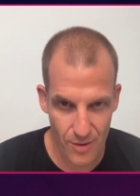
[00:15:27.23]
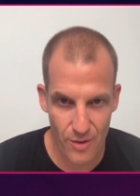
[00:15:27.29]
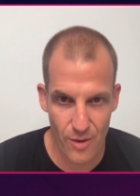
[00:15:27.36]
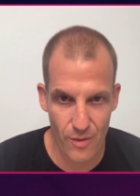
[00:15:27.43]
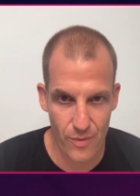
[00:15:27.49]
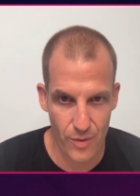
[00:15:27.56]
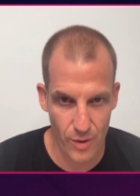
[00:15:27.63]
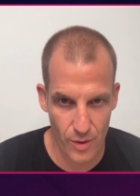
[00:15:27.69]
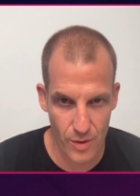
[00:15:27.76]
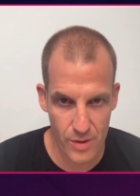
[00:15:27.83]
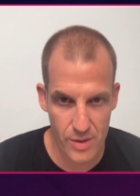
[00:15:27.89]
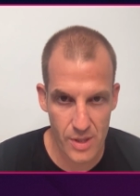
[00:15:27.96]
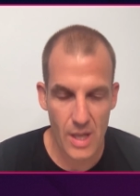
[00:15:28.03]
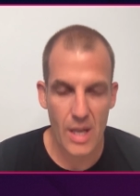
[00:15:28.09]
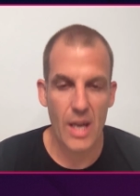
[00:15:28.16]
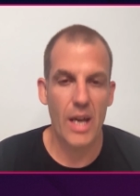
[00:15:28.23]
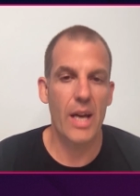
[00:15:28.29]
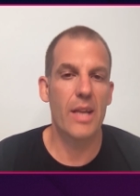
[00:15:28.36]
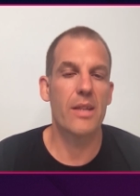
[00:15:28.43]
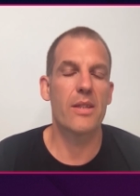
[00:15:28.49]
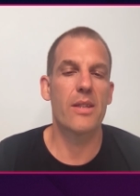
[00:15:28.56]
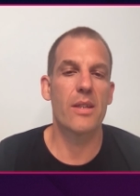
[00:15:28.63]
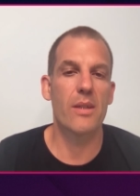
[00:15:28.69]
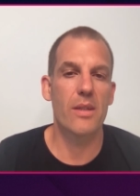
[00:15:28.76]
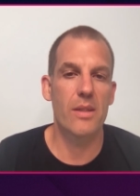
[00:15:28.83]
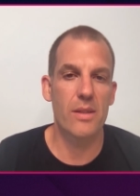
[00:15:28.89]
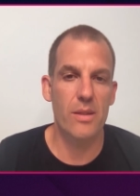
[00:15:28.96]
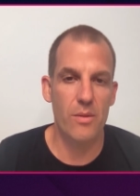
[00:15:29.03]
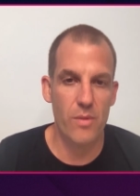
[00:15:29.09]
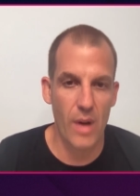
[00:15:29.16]
of logs. And
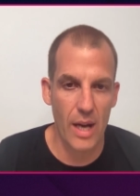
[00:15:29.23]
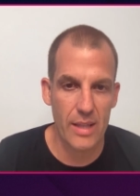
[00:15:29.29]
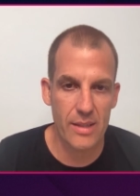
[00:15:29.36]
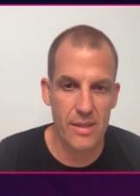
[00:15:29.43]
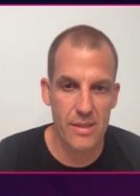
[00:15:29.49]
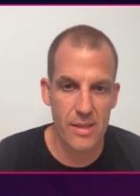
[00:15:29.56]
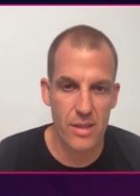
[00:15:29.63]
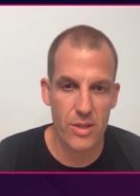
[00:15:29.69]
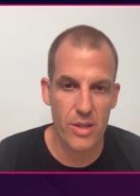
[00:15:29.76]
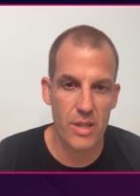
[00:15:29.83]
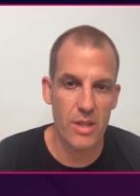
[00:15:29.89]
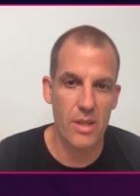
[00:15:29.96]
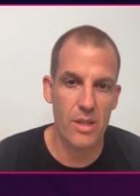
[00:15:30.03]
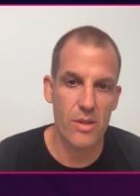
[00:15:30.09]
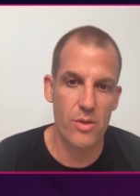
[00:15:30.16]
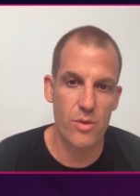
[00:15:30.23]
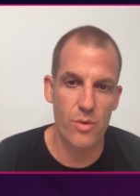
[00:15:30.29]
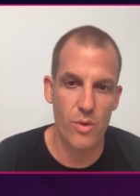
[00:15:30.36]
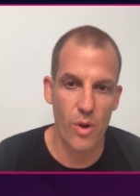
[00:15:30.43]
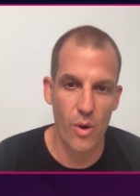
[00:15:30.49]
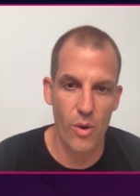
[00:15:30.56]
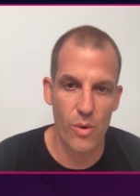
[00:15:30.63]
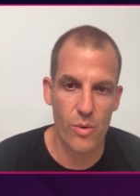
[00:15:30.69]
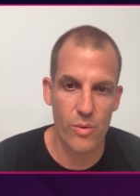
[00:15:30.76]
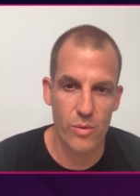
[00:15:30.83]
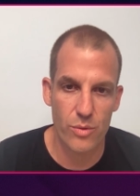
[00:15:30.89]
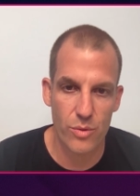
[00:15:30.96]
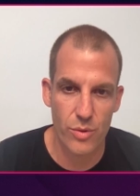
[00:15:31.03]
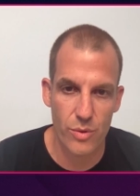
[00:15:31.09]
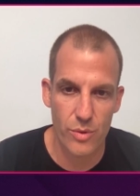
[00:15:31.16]
the, the right decision is to
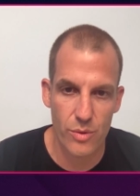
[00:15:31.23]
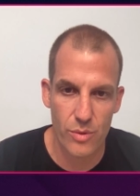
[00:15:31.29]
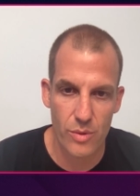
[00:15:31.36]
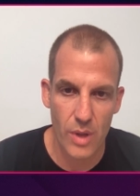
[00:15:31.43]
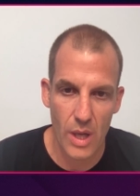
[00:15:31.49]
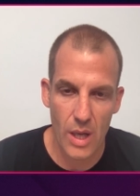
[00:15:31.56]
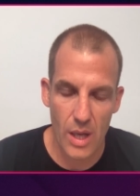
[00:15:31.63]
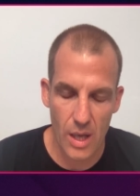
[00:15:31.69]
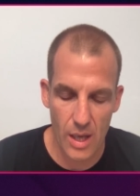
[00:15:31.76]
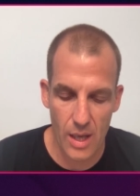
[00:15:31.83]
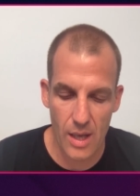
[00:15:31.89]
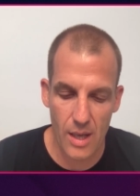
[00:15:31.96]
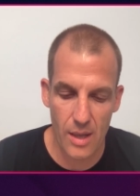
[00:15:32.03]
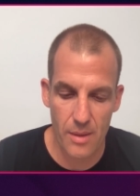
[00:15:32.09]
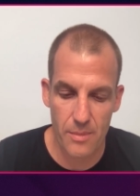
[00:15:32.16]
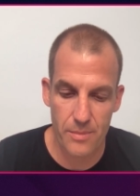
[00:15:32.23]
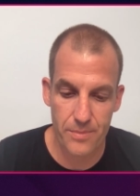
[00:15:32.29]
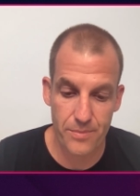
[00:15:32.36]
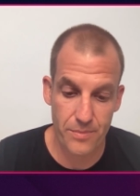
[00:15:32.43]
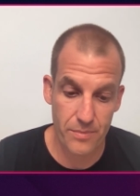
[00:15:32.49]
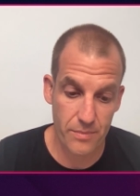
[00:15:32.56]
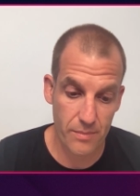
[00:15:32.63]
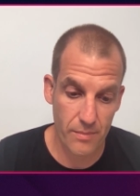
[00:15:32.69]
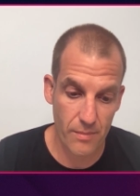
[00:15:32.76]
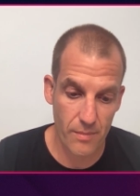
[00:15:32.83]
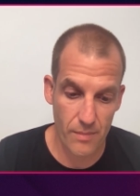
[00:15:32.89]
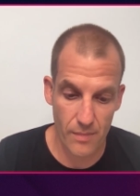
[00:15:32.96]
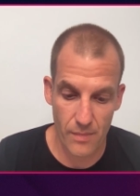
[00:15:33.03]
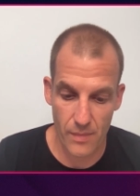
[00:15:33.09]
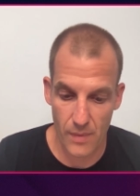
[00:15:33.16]
go to um,
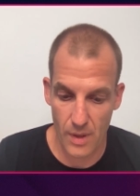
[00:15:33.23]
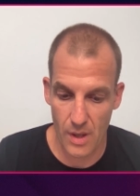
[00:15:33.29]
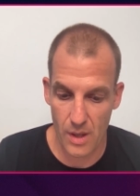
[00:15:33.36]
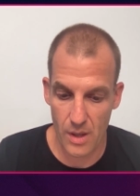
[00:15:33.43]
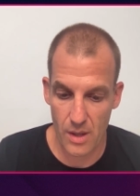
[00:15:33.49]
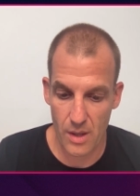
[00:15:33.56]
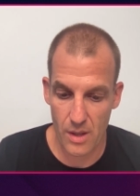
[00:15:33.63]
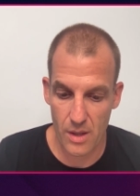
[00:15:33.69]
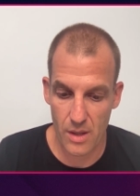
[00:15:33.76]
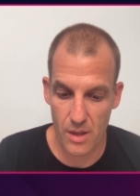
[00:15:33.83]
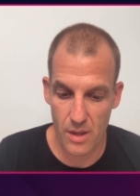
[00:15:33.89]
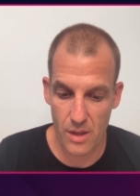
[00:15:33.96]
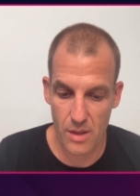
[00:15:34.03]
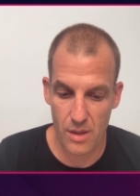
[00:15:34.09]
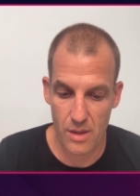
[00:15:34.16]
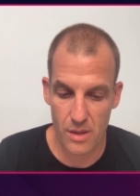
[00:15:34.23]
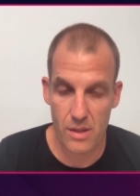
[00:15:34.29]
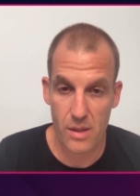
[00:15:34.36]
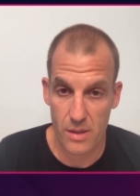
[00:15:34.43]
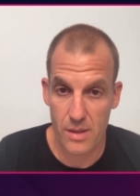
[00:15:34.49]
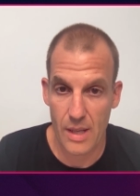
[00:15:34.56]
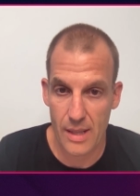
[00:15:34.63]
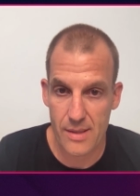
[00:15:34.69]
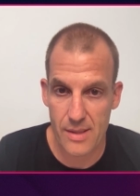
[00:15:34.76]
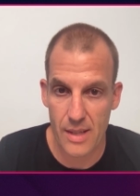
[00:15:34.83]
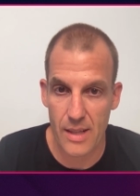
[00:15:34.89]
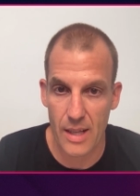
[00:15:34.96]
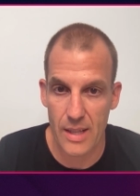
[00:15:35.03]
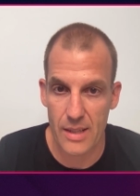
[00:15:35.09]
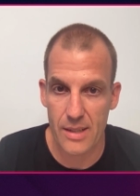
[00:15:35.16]
a, eh, a eh, text
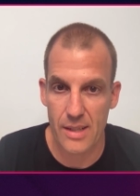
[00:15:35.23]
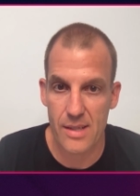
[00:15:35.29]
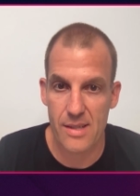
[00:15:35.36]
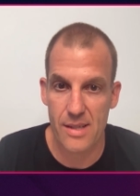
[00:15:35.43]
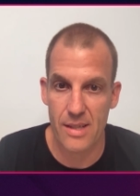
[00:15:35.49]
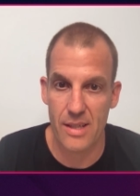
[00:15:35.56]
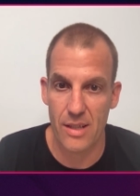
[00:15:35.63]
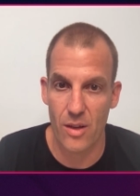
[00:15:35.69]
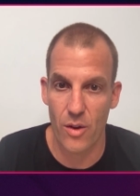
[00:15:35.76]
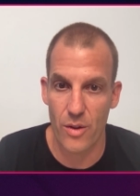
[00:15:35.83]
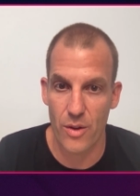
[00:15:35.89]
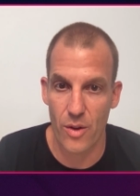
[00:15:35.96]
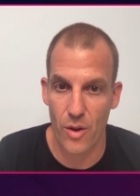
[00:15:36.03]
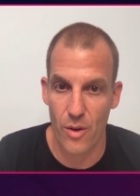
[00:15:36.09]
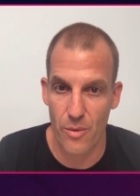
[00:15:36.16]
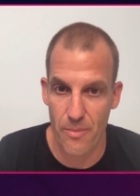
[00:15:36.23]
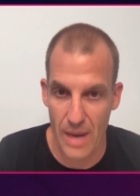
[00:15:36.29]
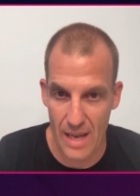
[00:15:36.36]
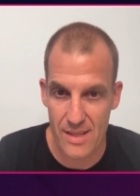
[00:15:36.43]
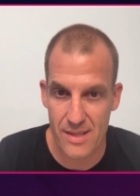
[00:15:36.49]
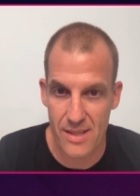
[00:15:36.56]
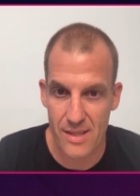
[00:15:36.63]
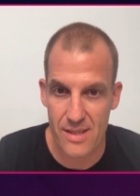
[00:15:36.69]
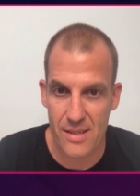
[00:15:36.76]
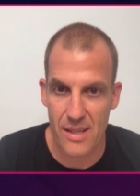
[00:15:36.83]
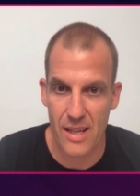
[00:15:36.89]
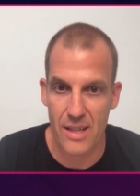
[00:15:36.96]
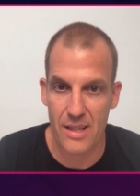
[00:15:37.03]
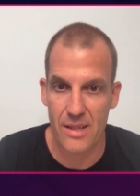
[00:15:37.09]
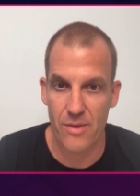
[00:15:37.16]
analytics in, on, on
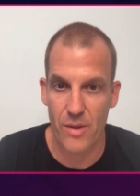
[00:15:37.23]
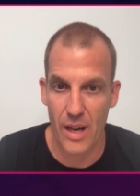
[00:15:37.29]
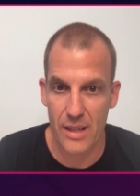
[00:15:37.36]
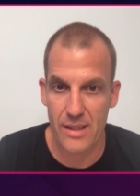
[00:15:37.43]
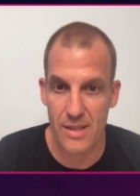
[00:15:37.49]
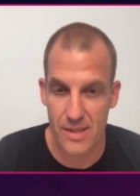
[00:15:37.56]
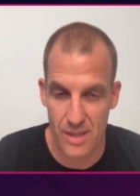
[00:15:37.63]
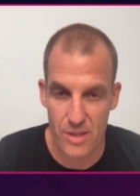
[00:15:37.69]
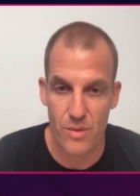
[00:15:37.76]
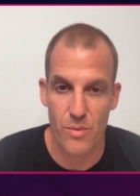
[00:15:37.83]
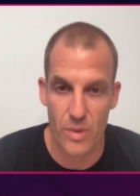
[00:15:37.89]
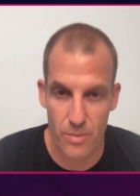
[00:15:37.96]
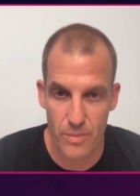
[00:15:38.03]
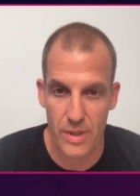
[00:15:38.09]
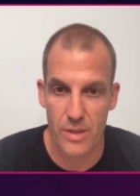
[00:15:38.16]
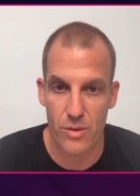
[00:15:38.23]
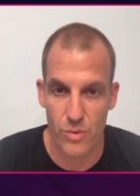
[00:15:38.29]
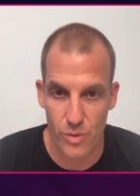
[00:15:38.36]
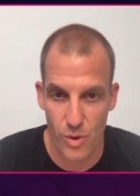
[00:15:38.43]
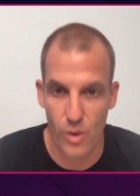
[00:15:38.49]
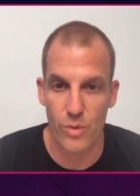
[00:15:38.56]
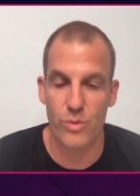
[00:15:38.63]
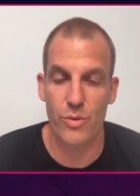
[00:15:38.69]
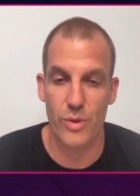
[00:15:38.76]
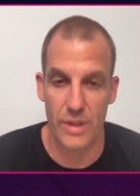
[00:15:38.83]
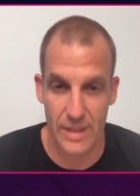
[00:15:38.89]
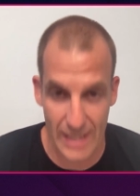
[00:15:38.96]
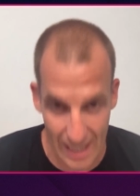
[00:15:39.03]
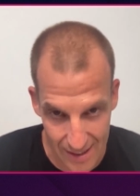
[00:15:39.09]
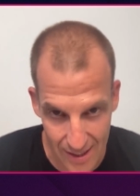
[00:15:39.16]
masses. And the right decision will be to go to a
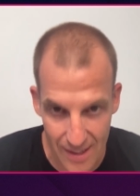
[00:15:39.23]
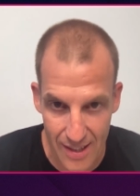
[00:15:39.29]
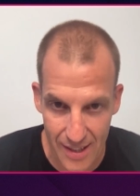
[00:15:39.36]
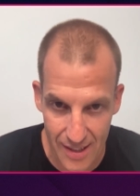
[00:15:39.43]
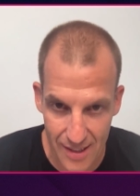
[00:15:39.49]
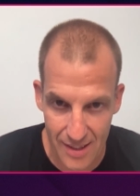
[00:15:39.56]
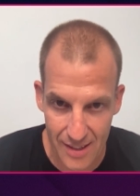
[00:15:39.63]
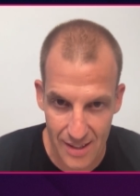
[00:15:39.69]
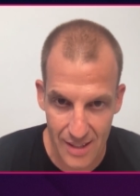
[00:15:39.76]
data lake